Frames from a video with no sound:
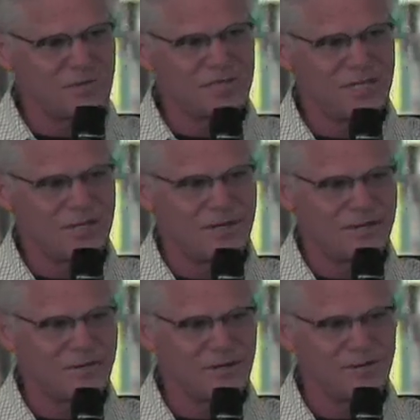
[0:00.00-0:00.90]
We said
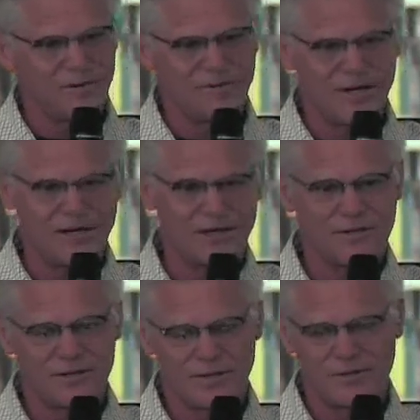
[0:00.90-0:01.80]
there were, we found out
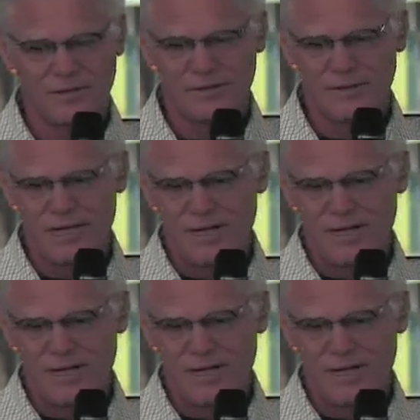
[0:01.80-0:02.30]
that there were,